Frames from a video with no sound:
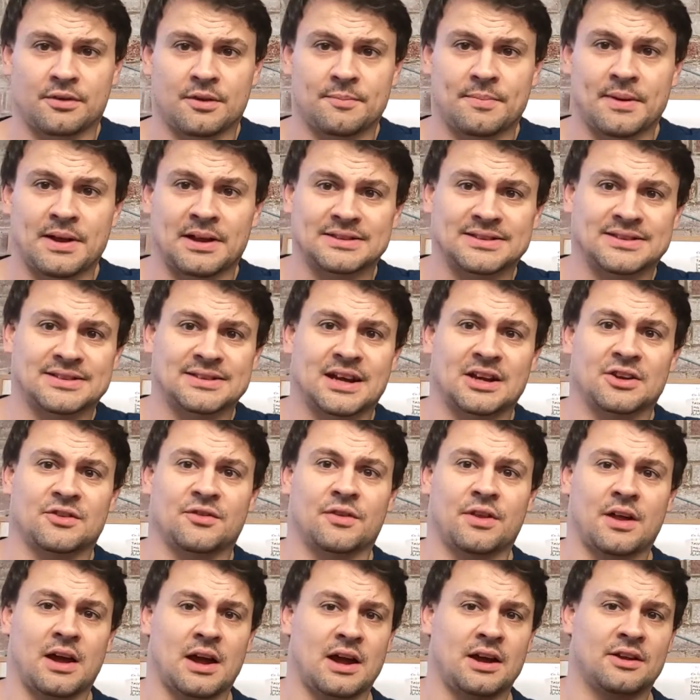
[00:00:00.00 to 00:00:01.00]
the belt size
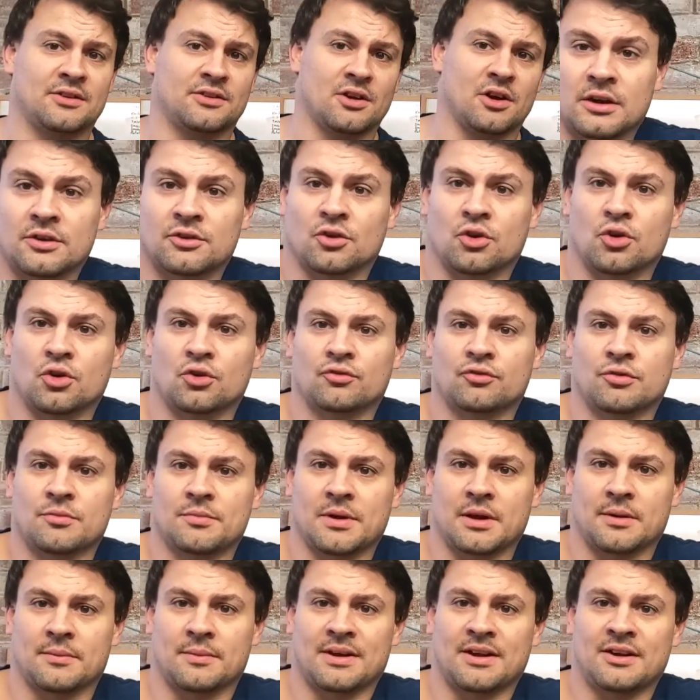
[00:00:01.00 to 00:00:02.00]
for that is
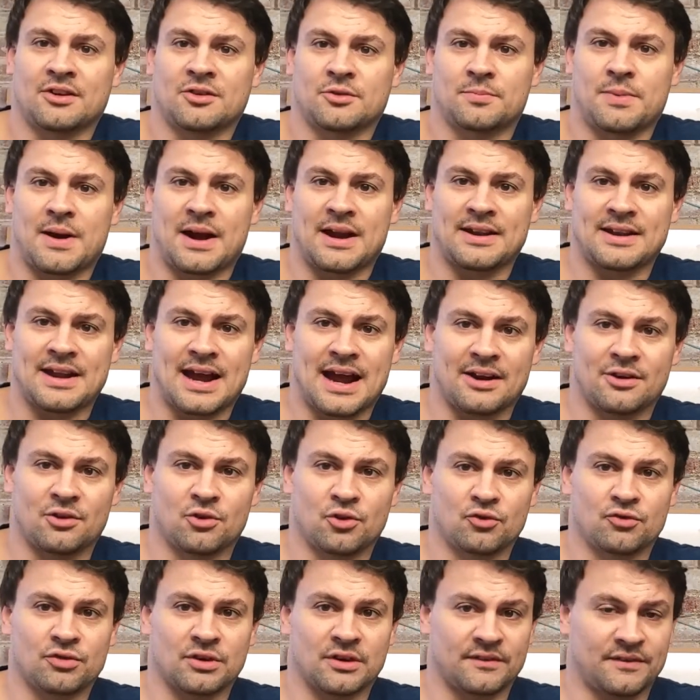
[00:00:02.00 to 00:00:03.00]
100mm by
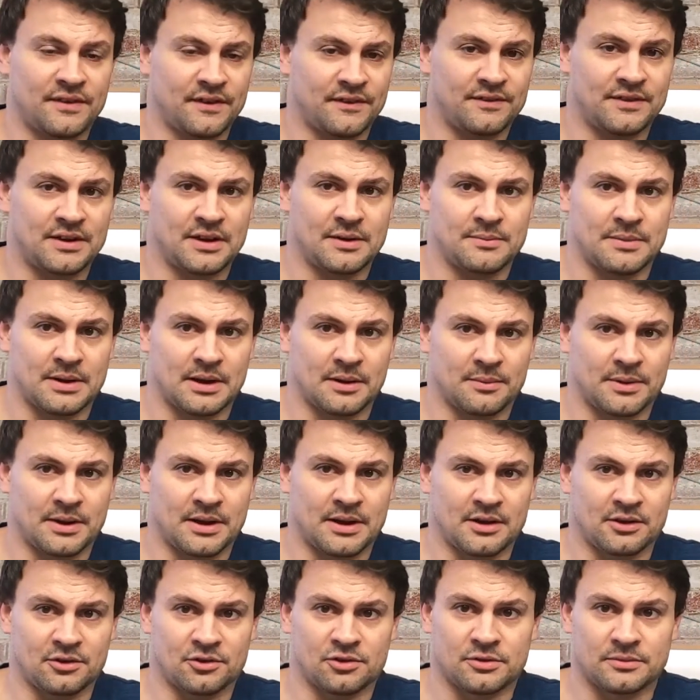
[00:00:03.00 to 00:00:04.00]

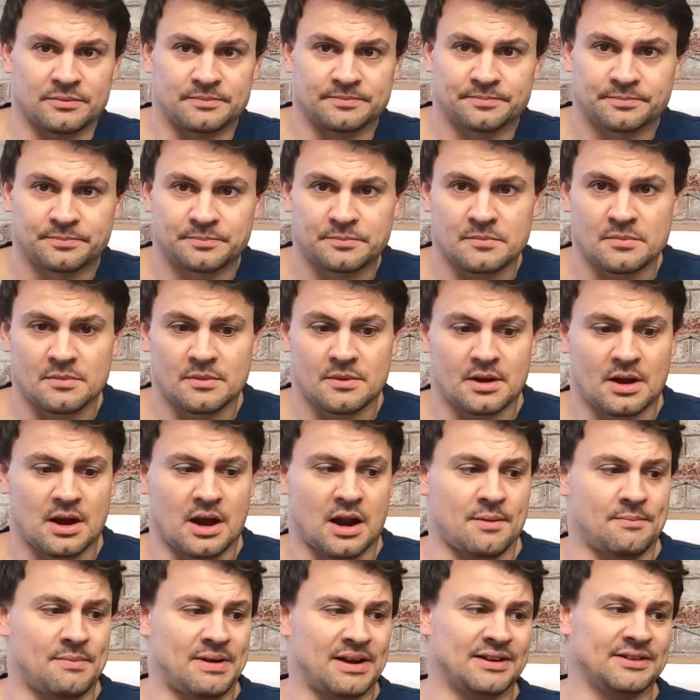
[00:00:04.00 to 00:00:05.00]
915mm,
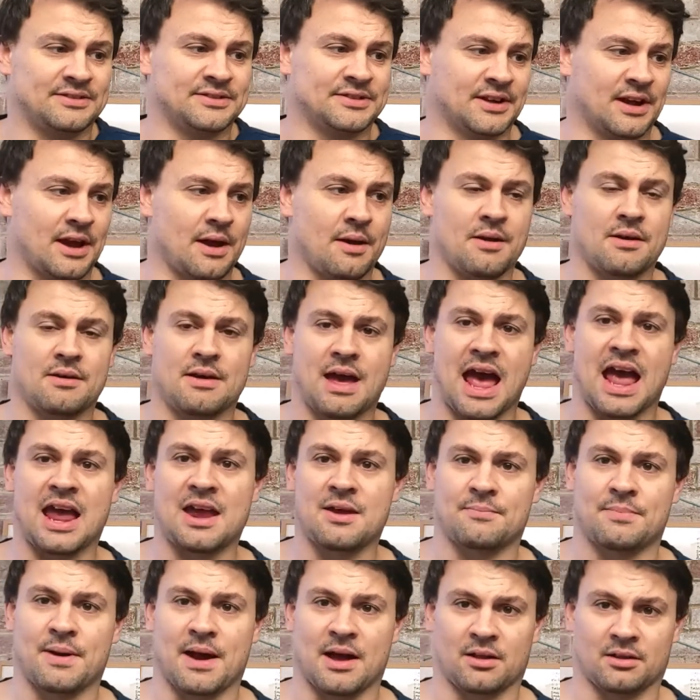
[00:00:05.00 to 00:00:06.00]
and I managed to get
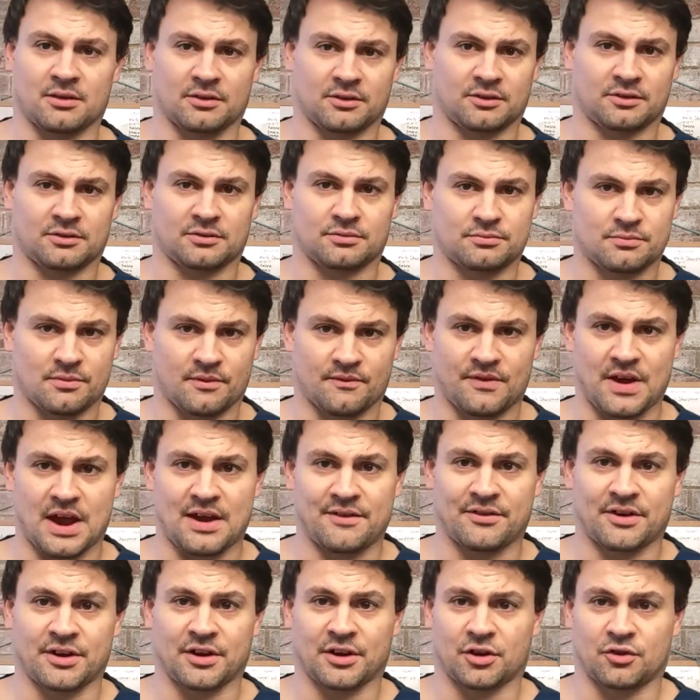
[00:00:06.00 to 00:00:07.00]
8 belts,
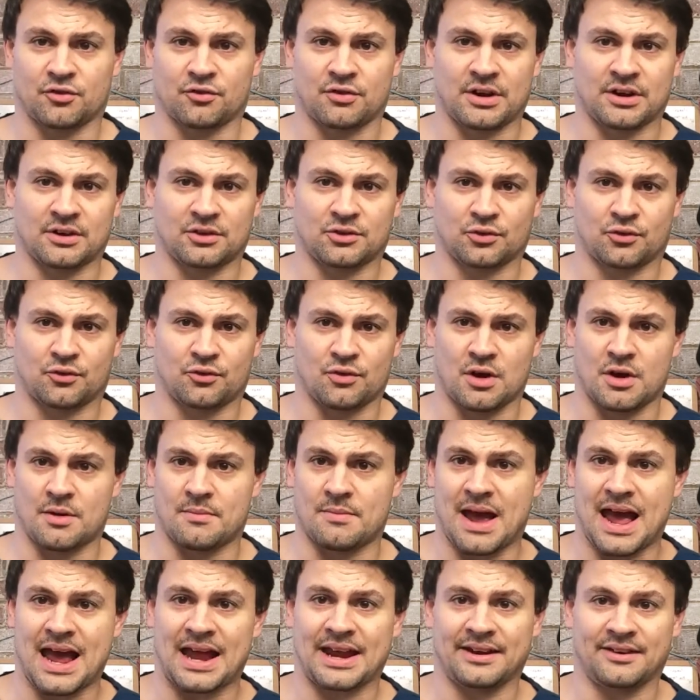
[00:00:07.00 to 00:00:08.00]
varying in grits
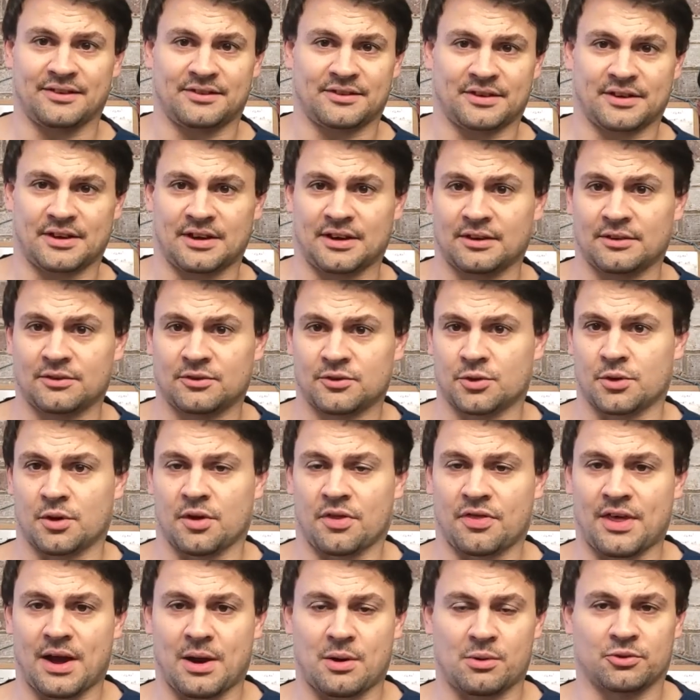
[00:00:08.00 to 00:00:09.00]
from 80 to
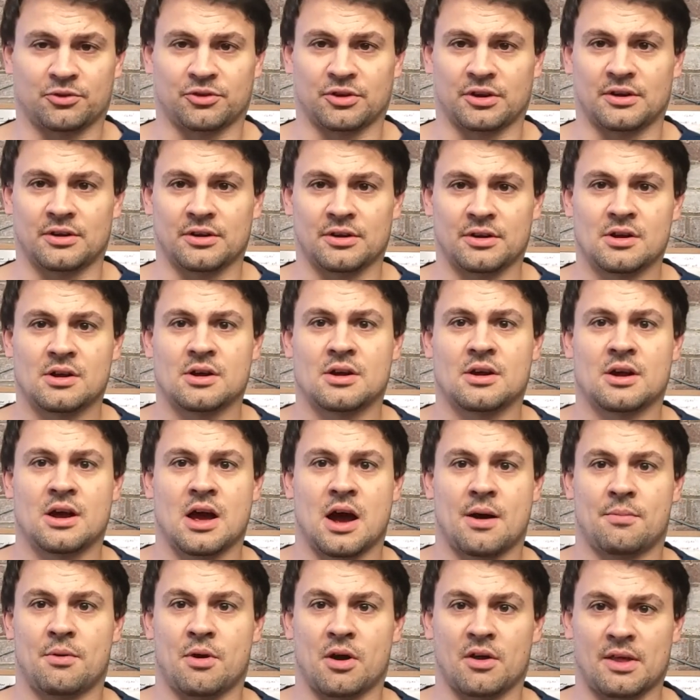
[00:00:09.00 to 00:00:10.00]
1000.
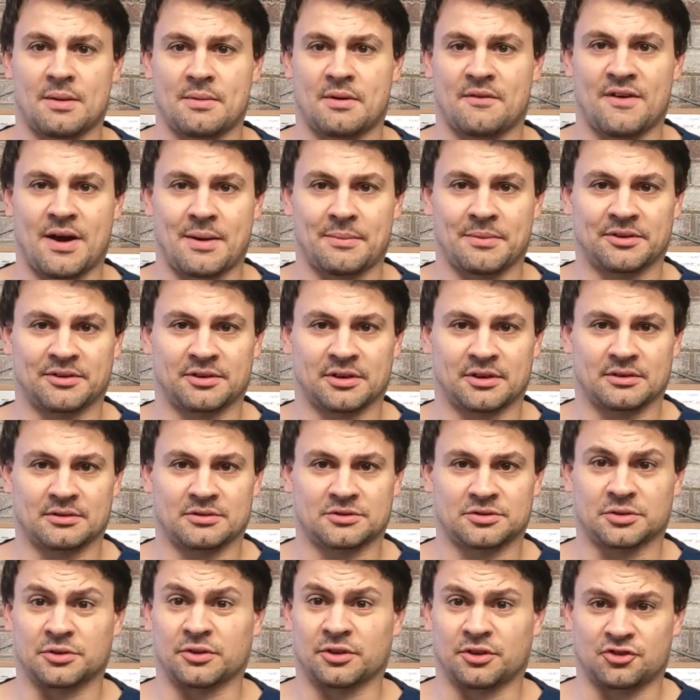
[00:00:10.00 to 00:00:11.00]
I bought them off Amazon
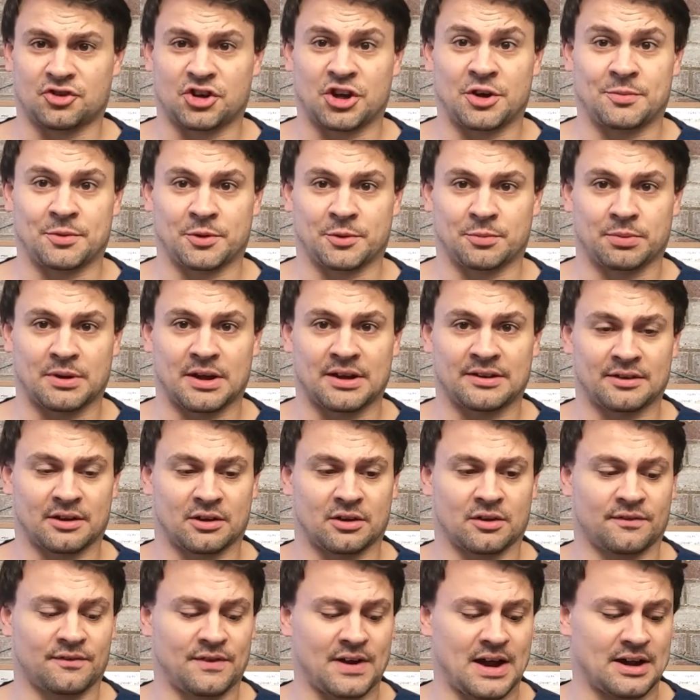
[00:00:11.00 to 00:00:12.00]
because it was the cheapest place I
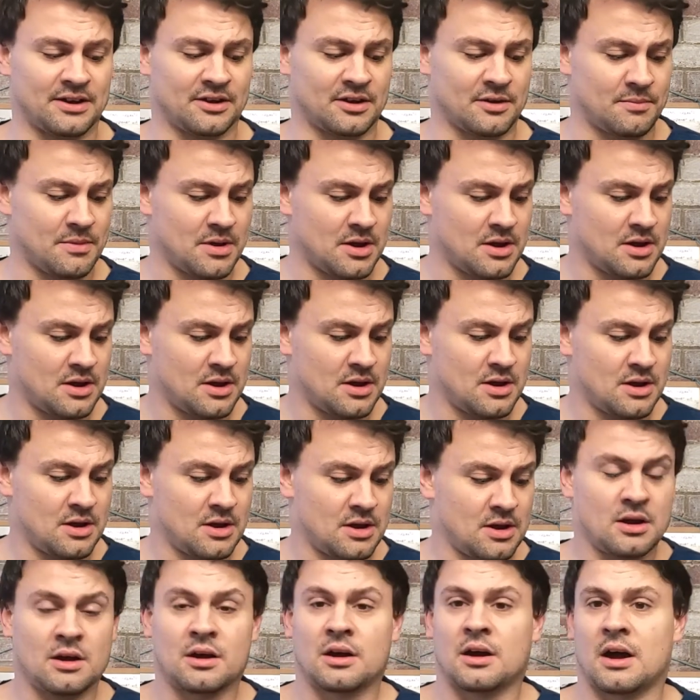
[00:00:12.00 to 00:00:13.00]
could find them,
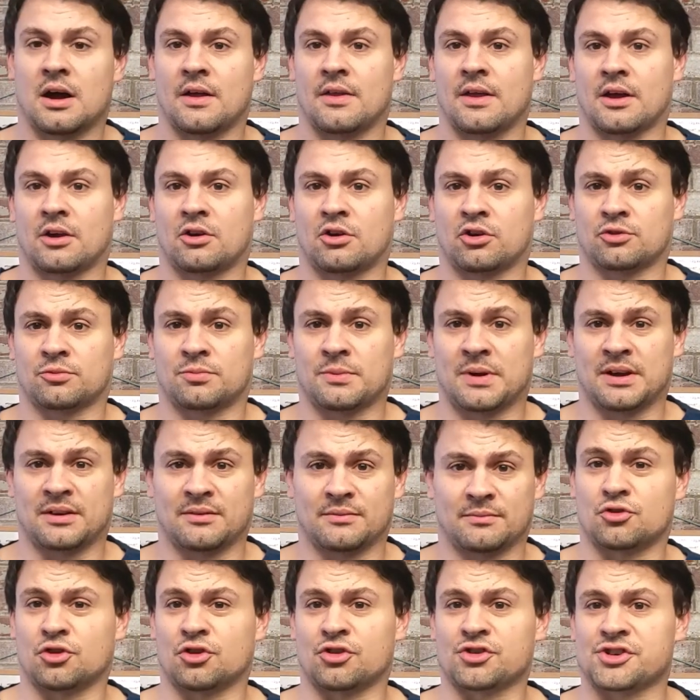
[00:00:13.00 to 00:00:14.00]
and they cost
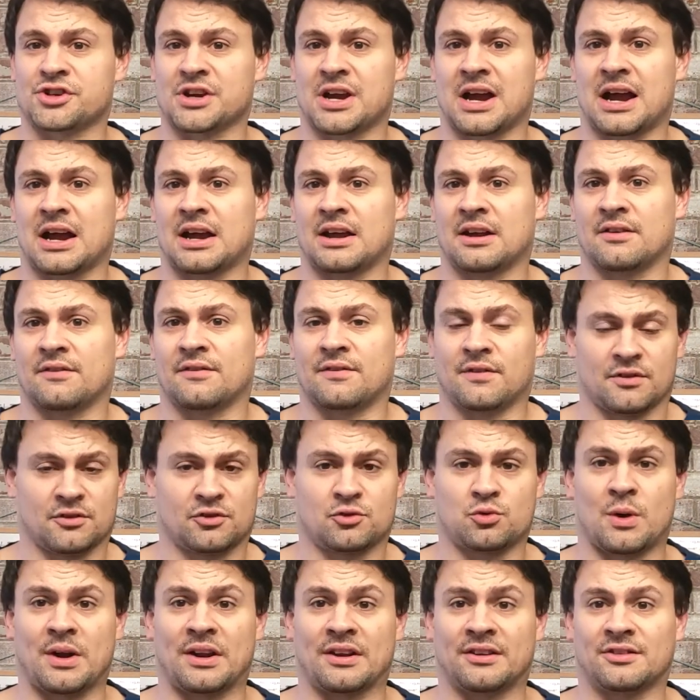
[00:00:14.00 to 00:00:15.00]
me just shy of
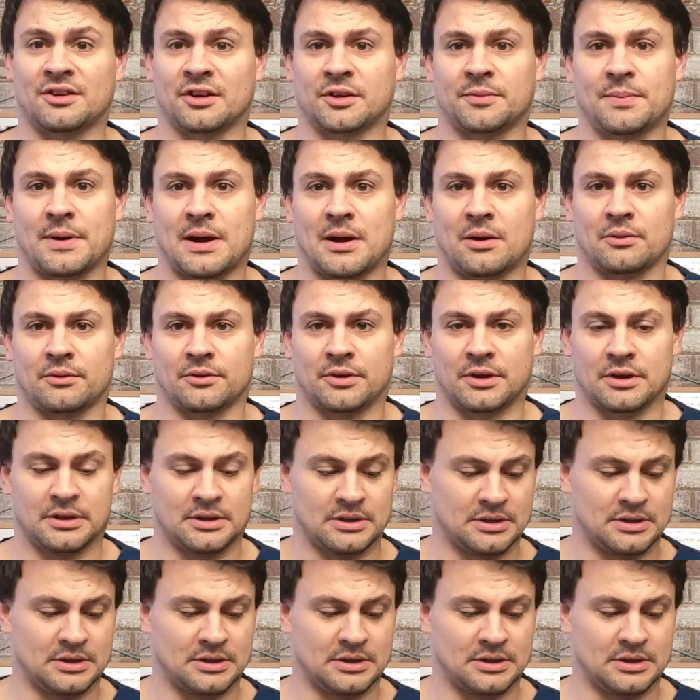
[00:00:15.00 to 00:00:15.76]
£26.